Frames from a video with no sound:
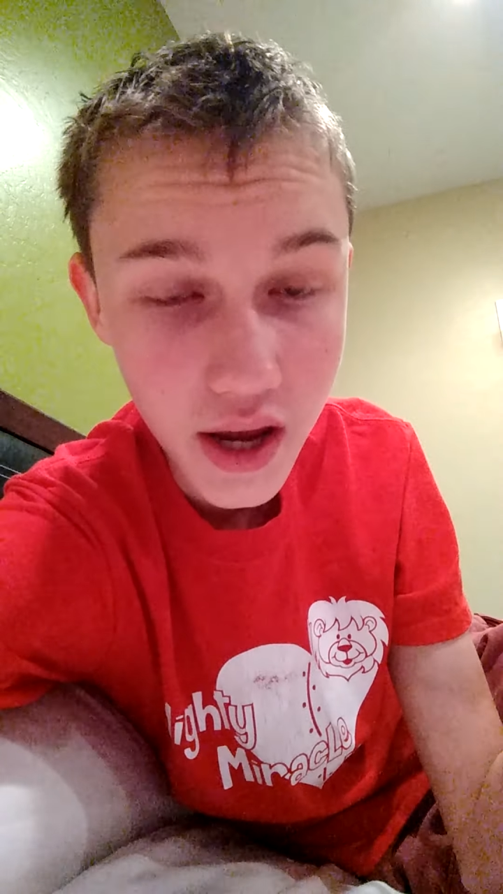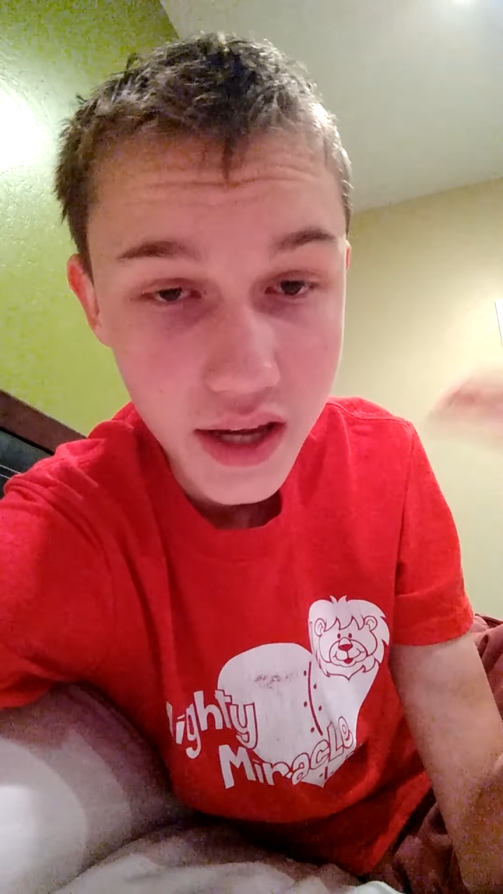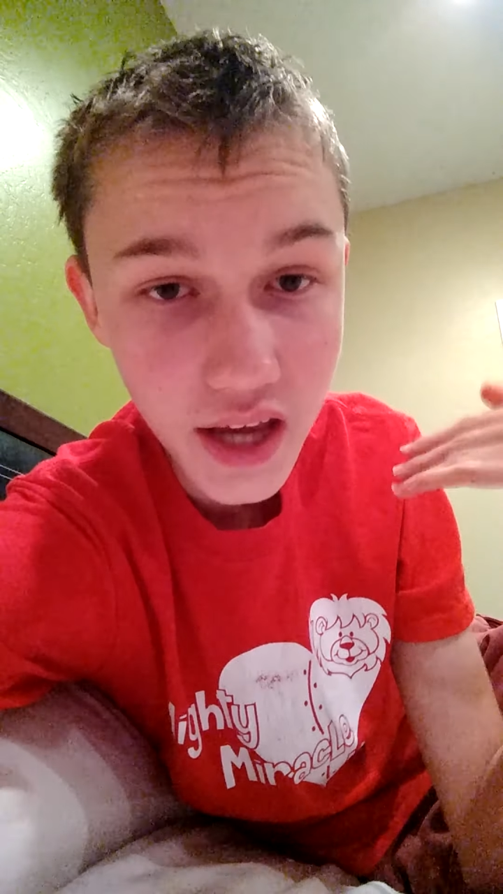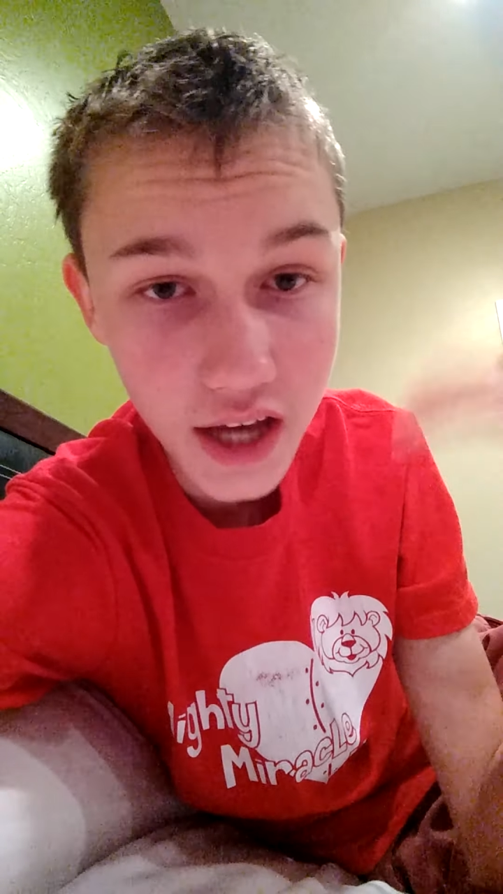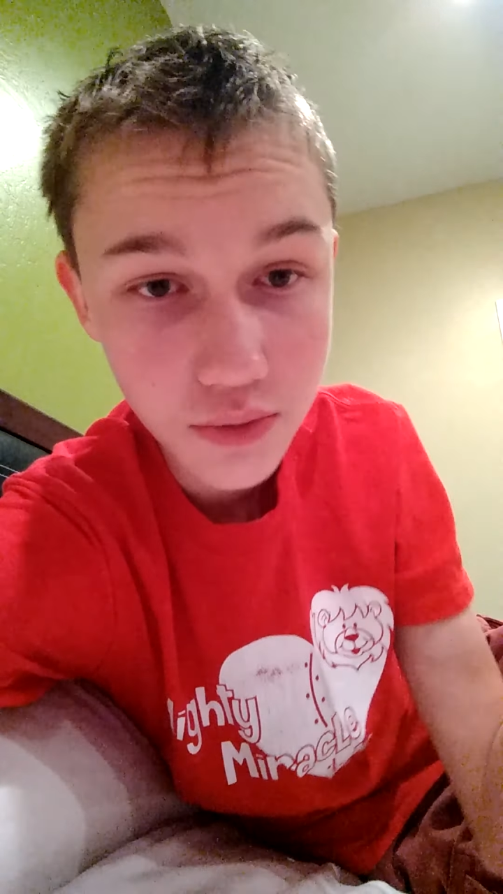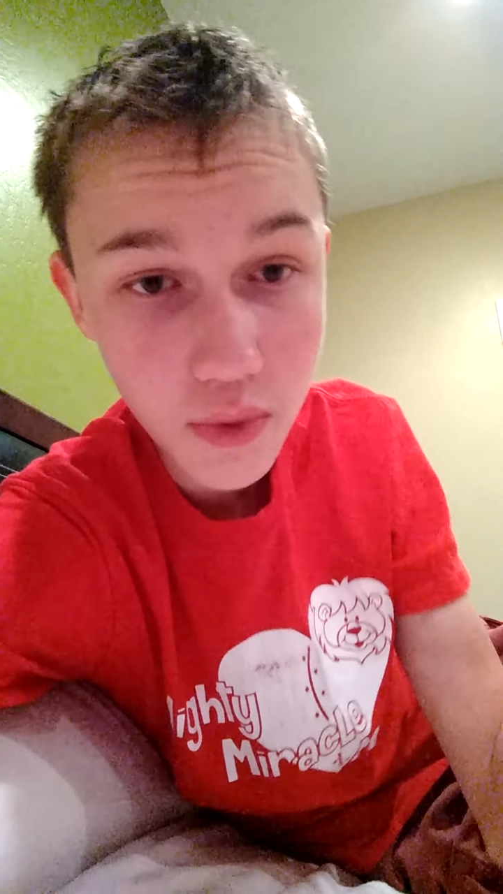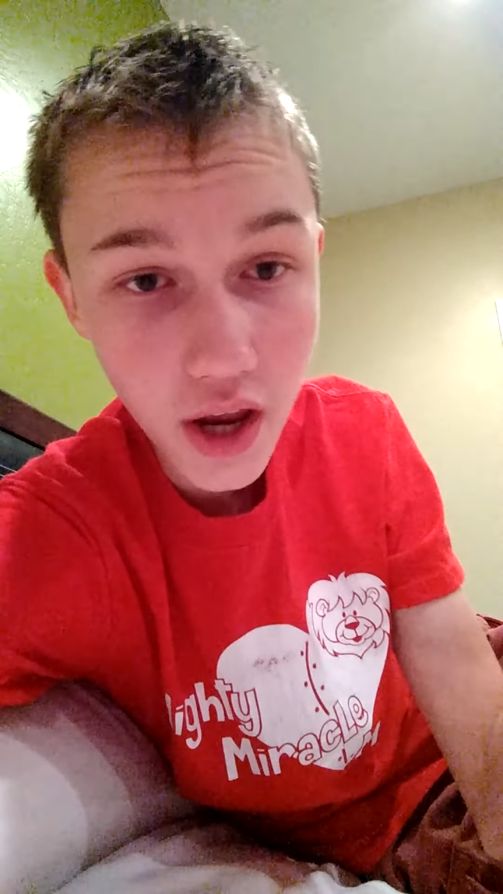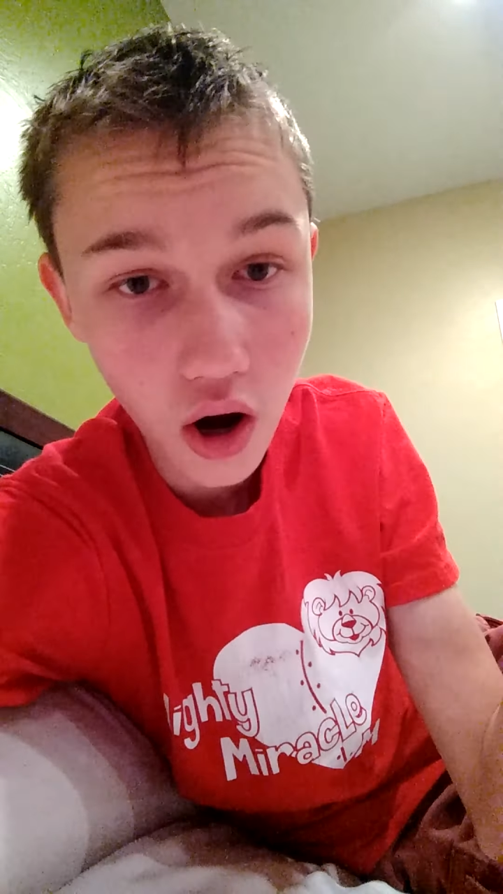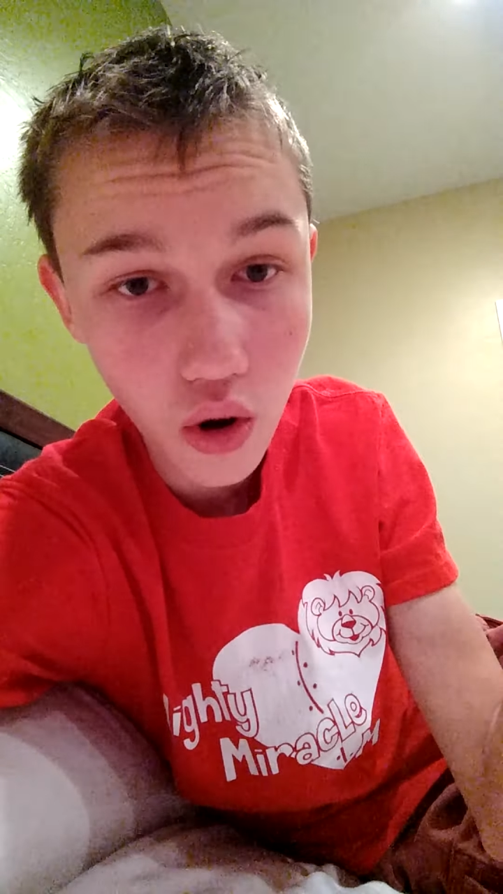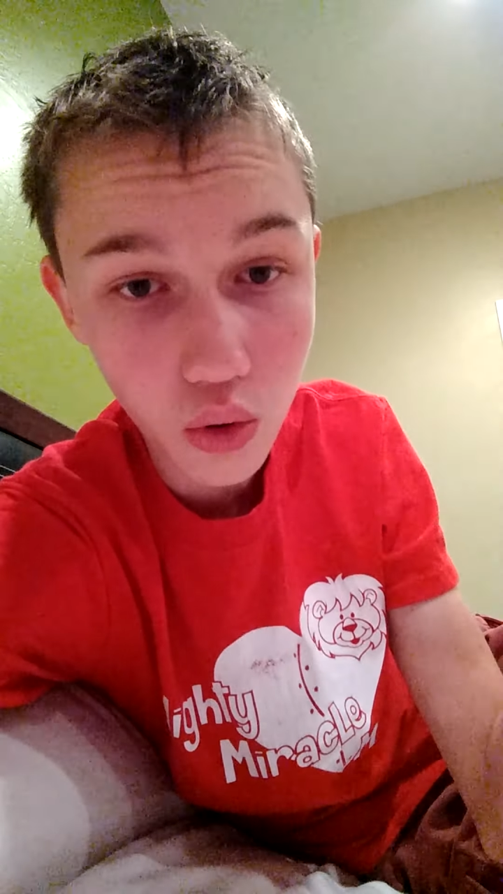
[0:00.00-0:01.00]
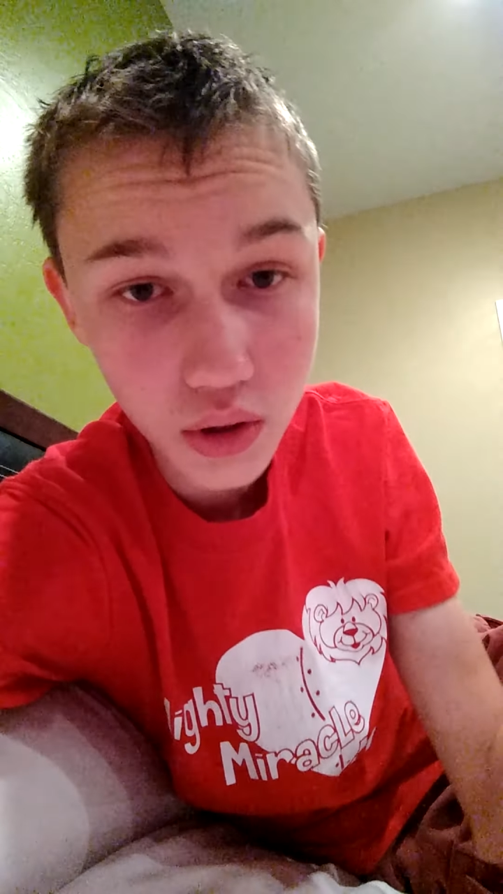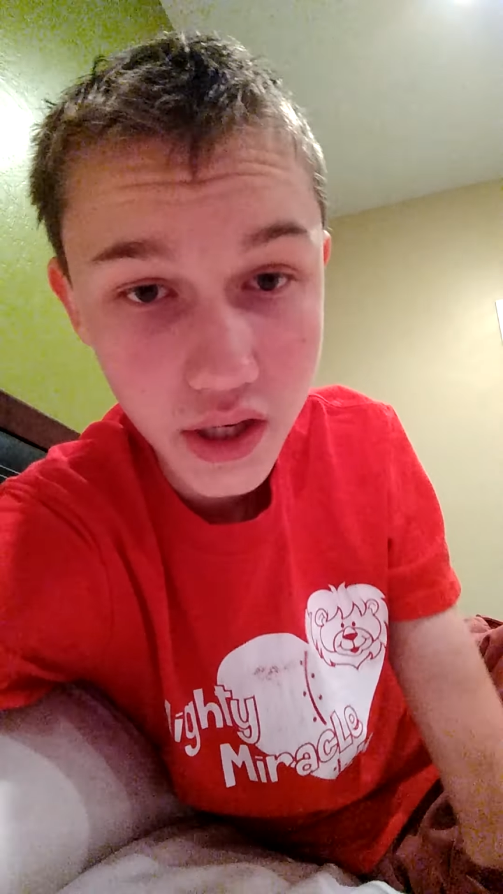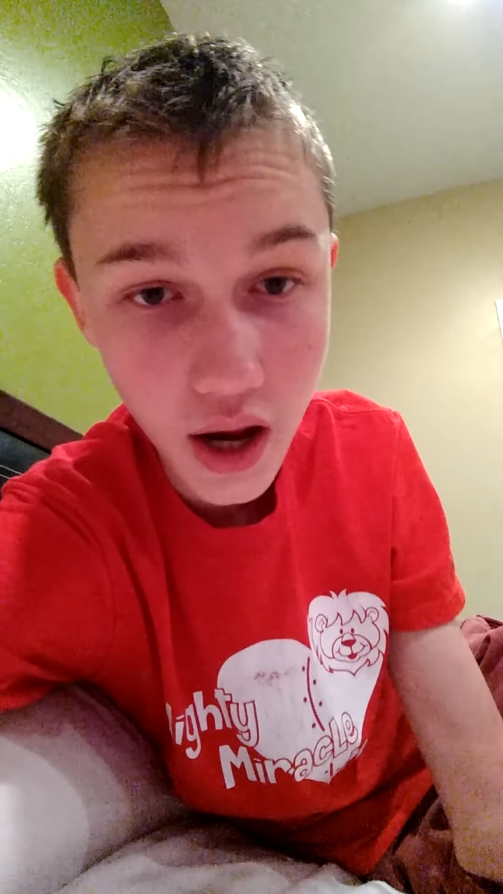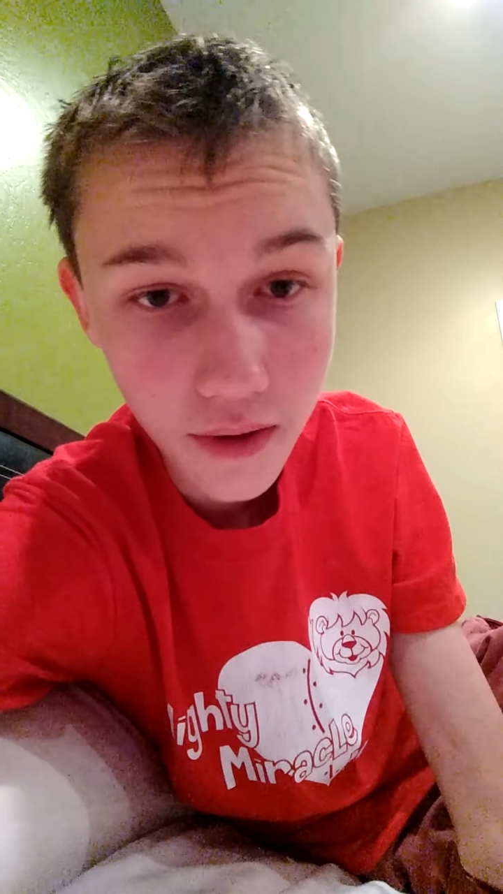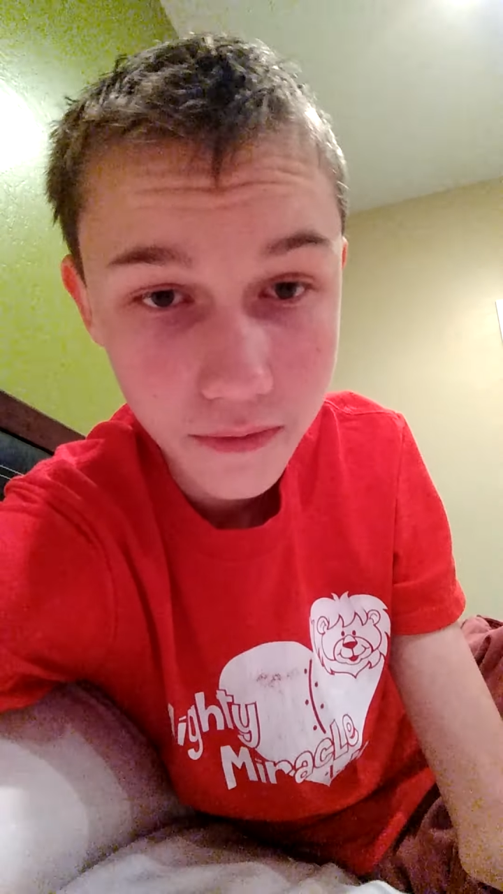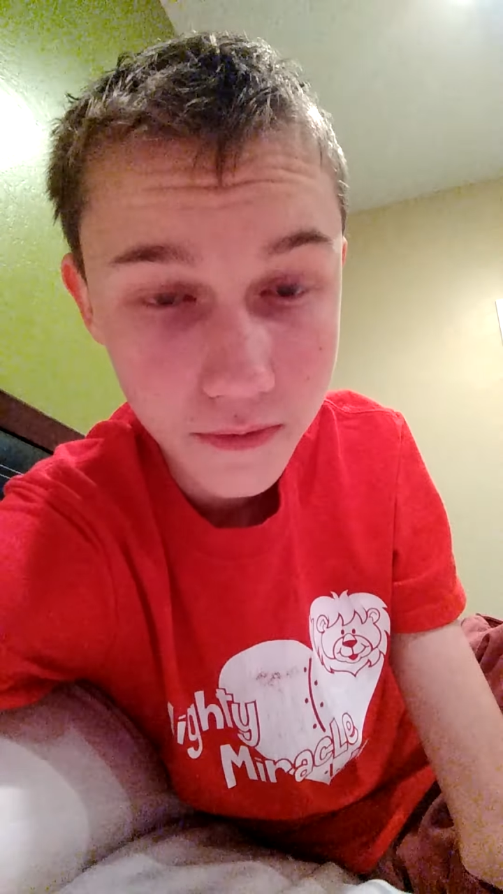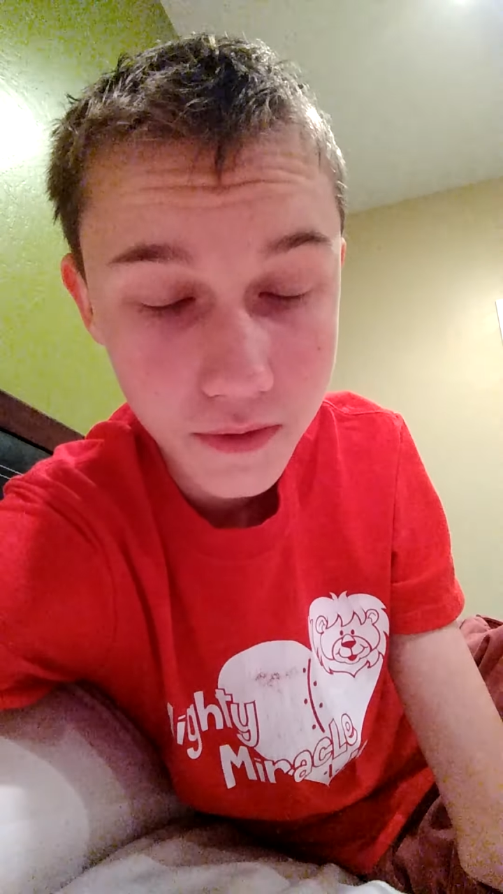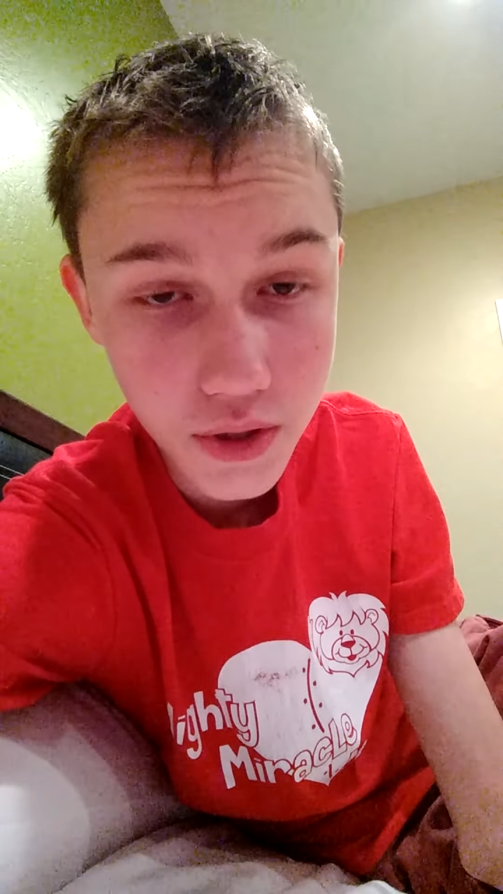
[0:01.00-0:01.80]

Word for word: yes, we are old enough